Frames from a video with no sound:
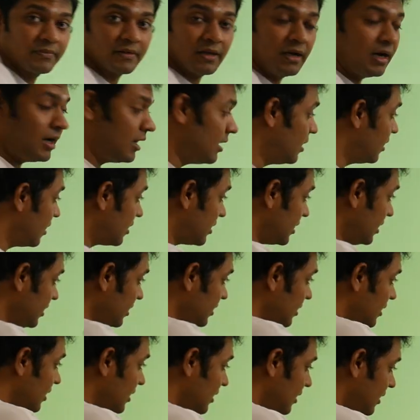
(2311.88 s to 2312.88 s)

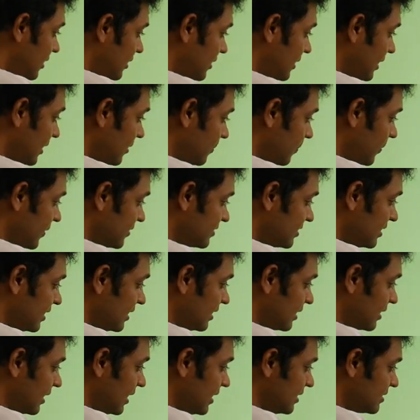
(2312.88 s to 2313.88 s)
100, 10%
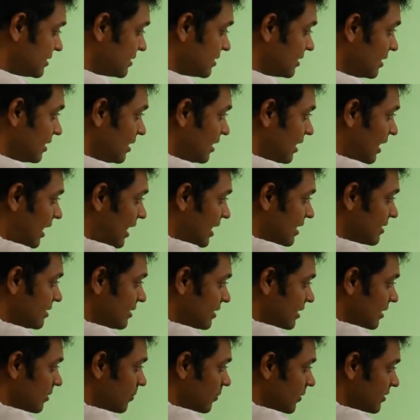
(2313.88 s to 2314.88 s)
increase, another
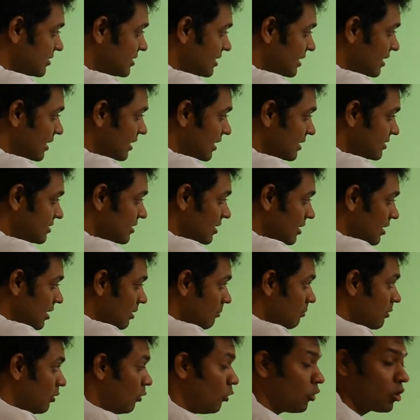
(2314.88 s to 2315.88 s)
10% increase.
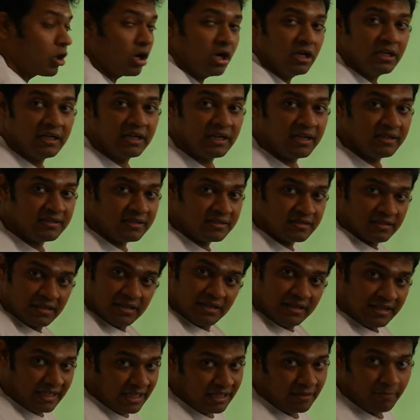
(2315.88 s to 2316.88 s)
My overall increase is
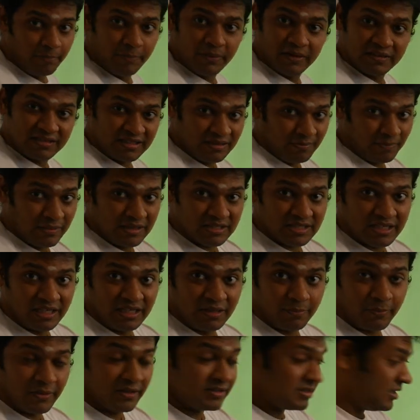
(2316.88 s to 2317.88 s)
10% plus
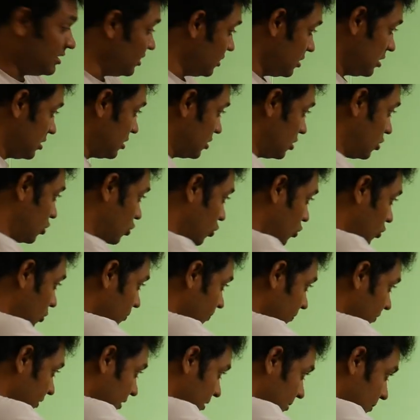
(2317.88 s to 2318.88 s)
10%, no,
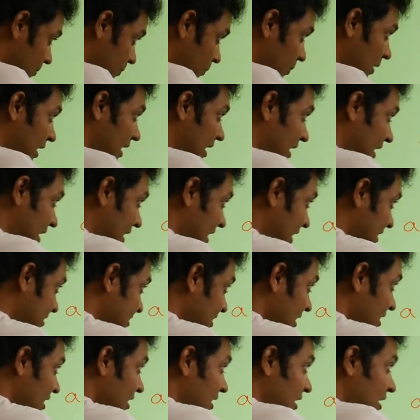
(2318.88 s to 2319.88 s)

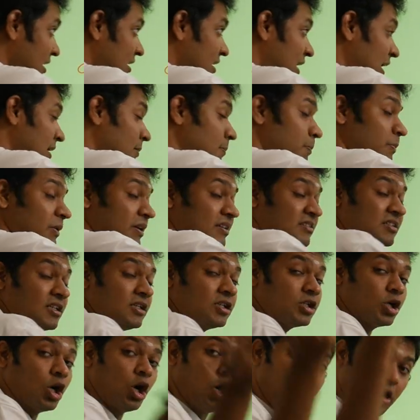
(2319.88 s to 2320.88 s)
plus
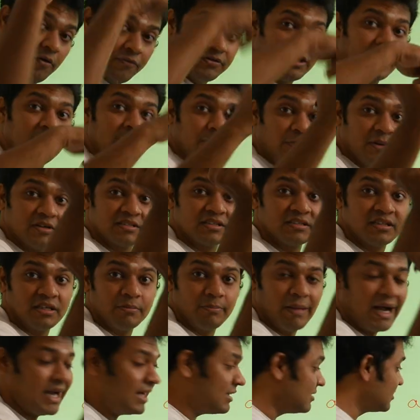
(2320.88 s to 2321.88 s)
10% of 10%, that
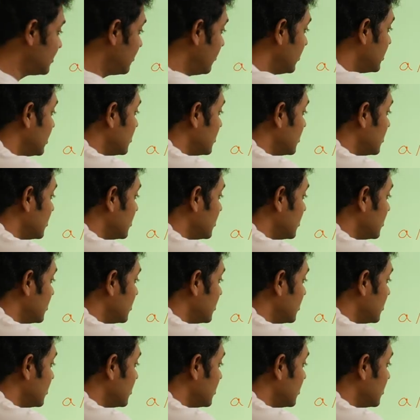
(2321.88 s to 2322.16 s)
balance, which